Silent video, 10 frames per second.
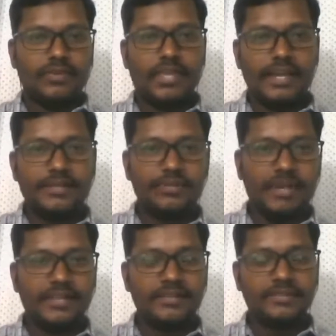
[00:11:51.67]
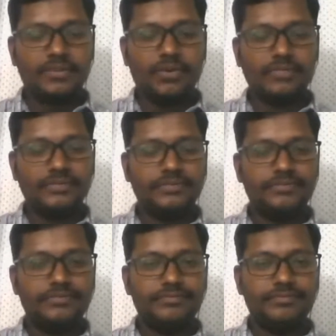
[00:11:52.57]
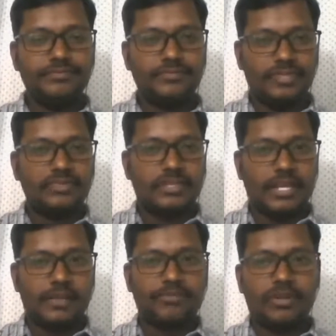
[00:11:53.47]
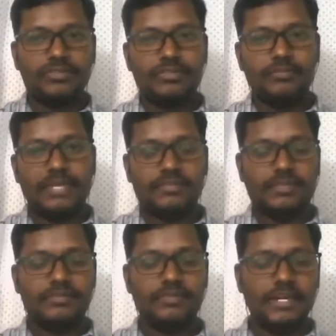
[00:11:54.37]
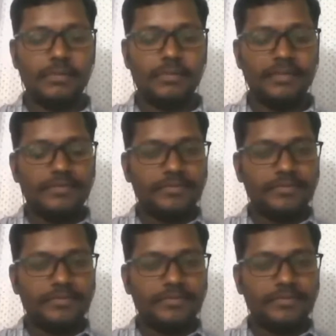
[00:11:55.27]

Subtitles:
Okay, I do my own things and I'm focused on my things. You getting me?